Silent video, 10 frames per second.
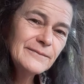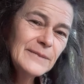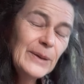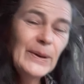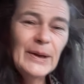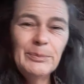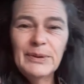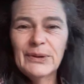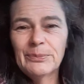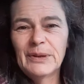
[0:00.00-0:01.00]
How
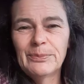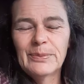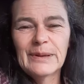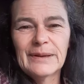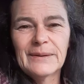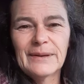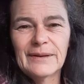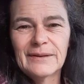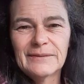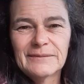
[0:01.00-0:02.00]
happy are people out there?
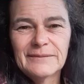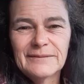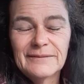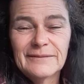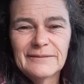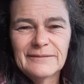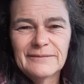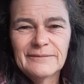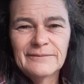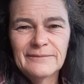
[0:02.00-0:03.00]

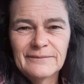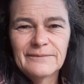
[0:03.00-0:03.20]
Hmm?